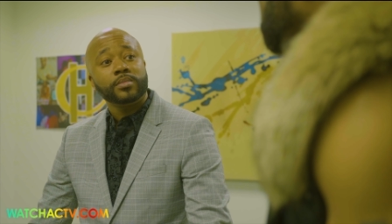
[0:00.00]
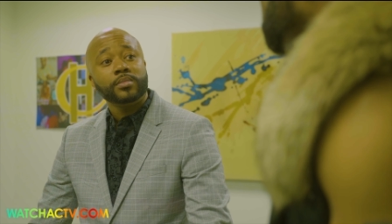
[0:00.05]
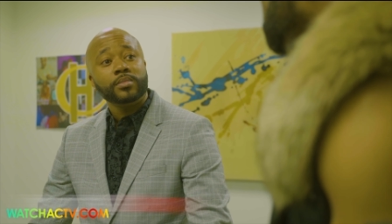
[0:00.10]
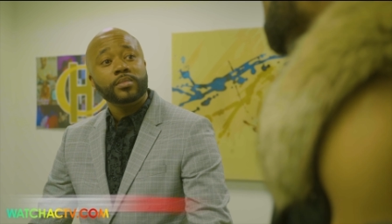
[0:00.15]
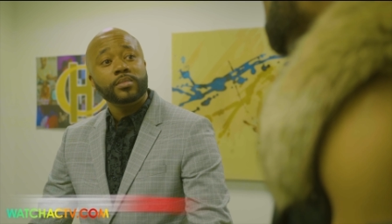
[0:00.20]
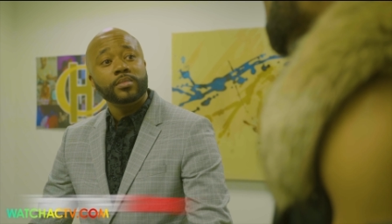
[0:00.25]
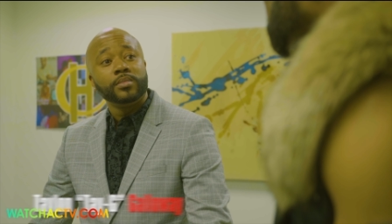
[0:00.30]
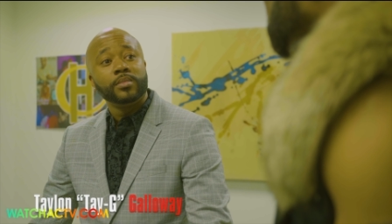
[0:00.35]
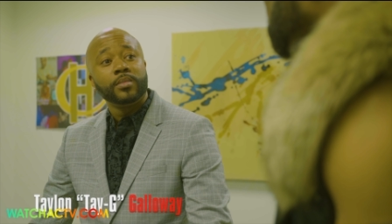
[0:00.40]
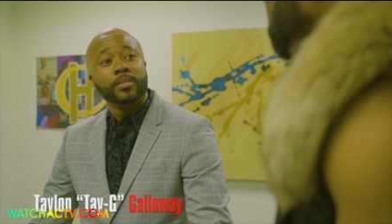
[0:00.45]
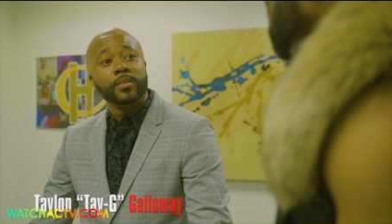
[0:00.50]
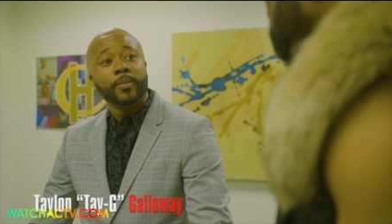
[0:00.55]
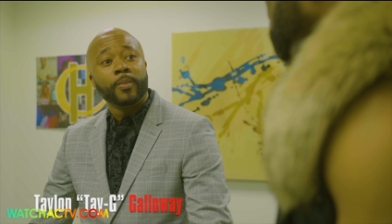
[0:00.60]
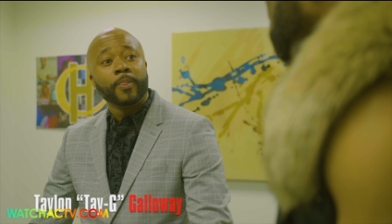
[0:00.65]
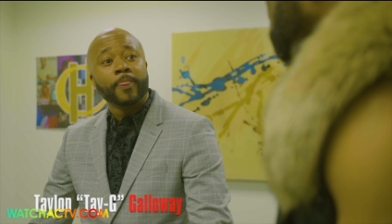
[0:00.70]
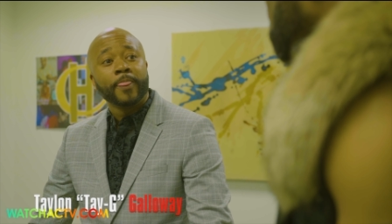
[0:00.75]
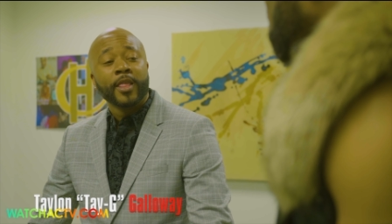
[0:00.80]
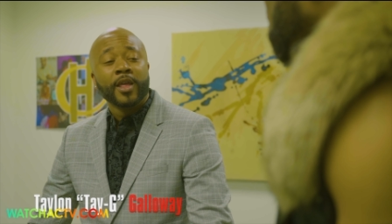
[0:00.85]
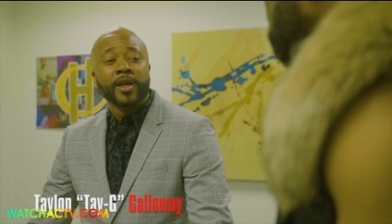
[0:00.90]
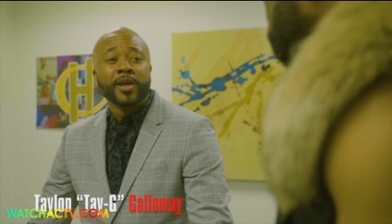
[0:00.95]
to be down
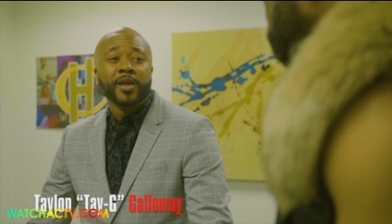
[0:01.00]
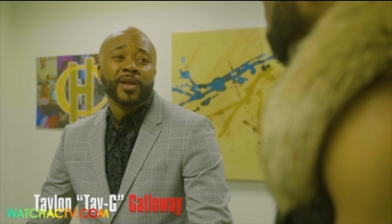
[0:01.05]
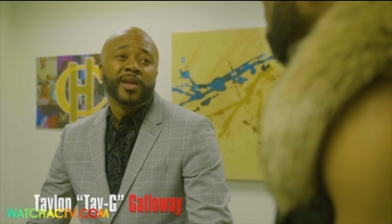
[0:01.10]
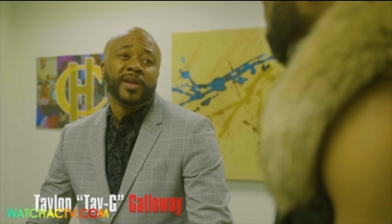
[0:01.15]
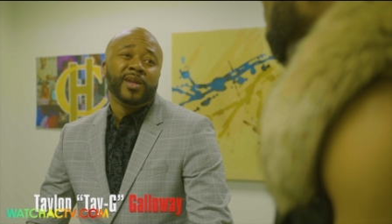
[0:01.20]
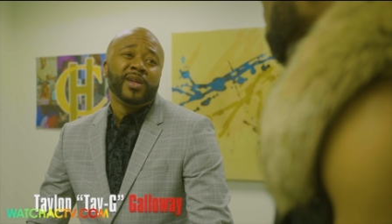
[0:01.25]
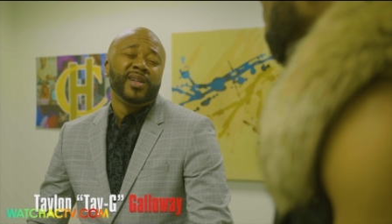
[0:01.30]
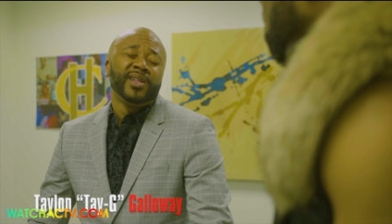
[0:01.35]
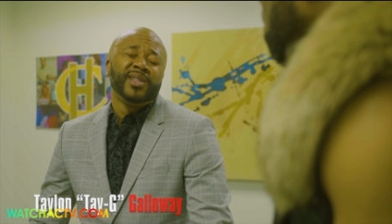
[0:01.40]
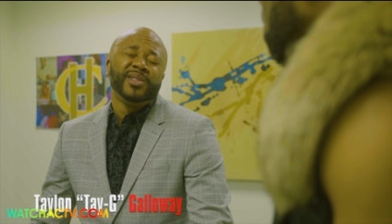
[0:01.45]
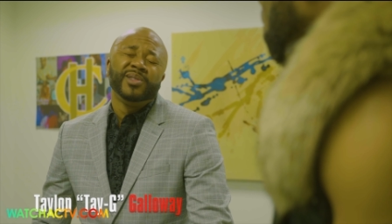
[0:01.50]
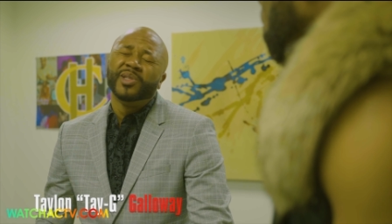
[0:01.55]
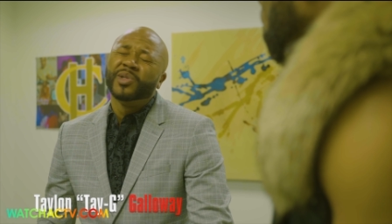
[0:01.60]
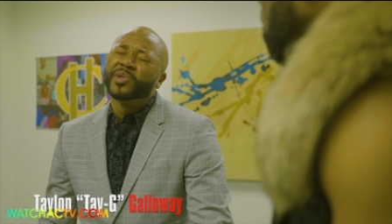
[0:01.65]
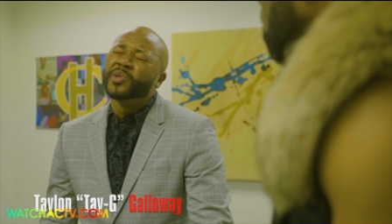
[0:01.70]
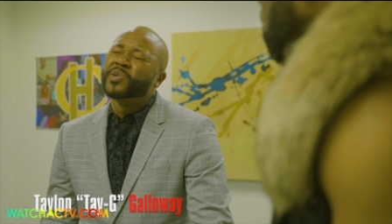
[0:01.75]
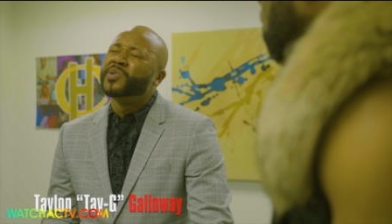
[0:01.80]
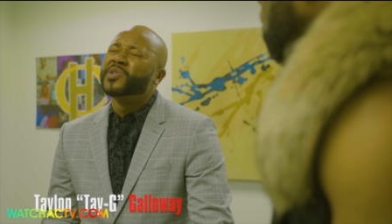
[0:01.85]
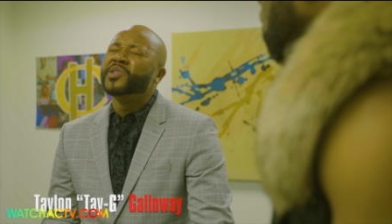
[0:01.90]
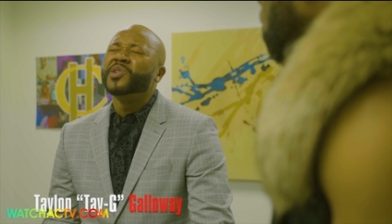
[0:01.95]
with H.C.
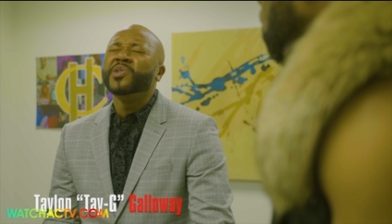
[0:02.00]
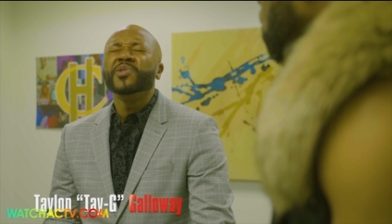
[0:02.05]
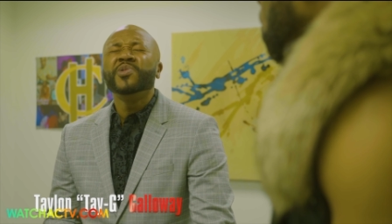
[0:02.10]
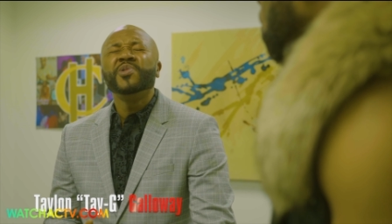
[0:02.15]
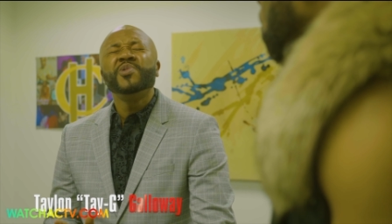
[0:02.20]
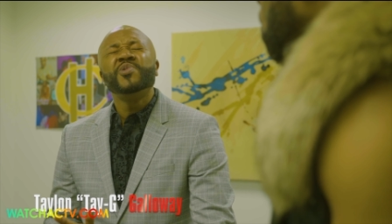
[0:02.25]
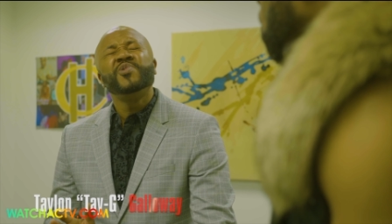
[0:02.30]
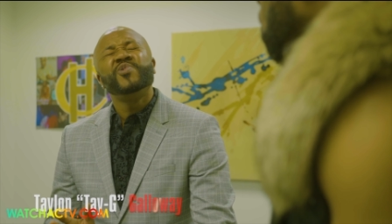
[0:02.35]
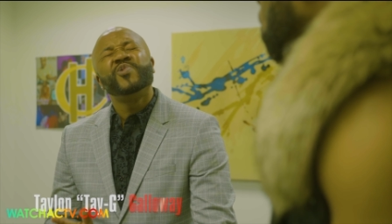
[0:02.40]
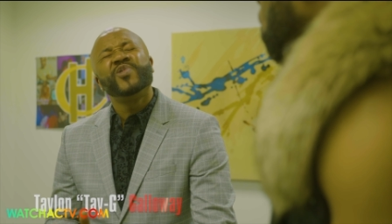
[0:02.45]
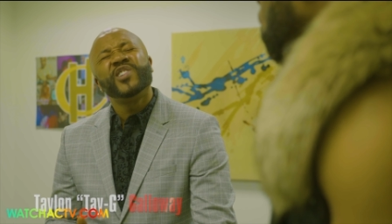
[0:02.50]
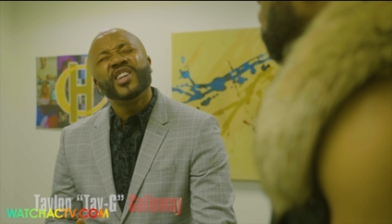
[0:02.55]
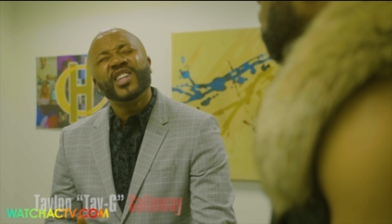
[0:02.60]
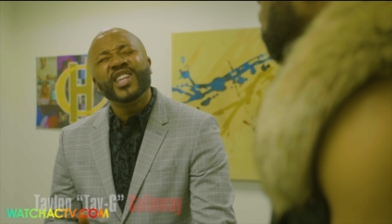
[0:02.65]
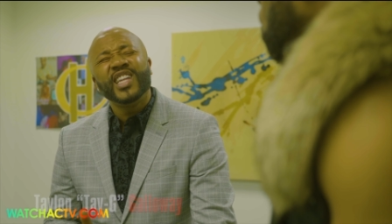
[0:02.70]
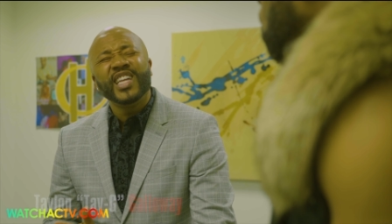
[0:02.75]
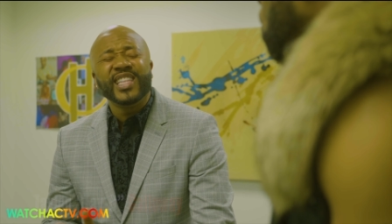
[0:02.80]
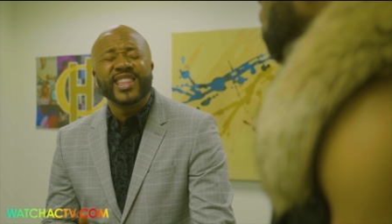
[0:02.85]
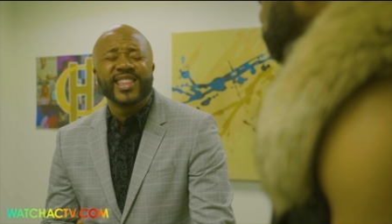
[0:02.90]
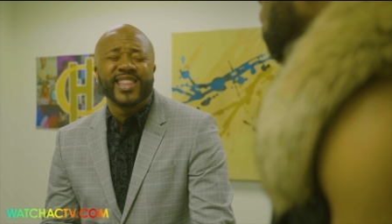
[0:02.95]
Do you
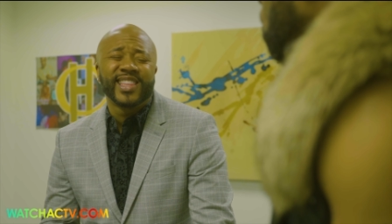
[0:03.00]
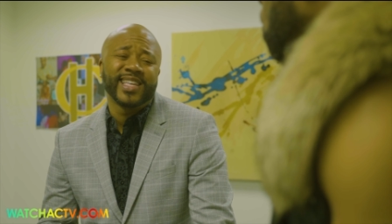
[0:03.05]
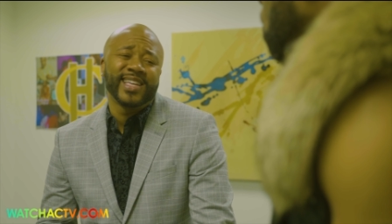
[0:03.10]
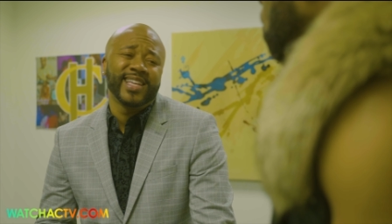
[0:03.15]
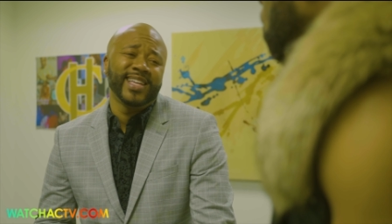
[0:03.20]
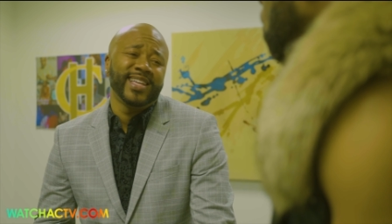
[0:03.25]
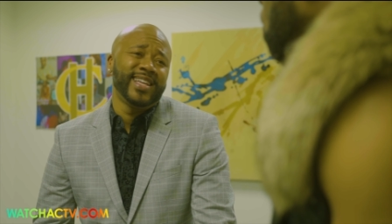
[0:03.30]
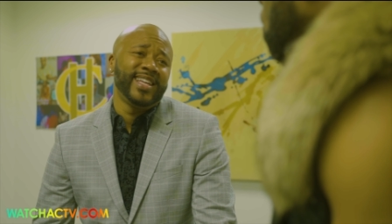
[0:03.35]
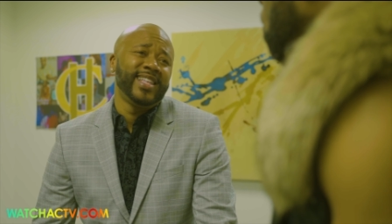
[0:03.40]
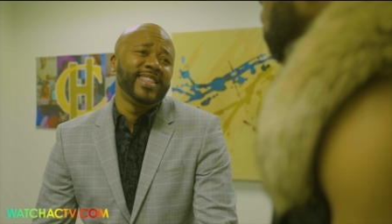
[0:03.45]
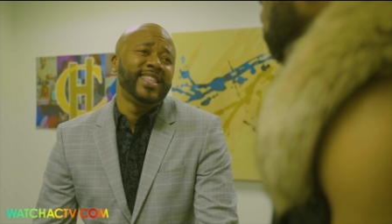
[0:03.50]
really think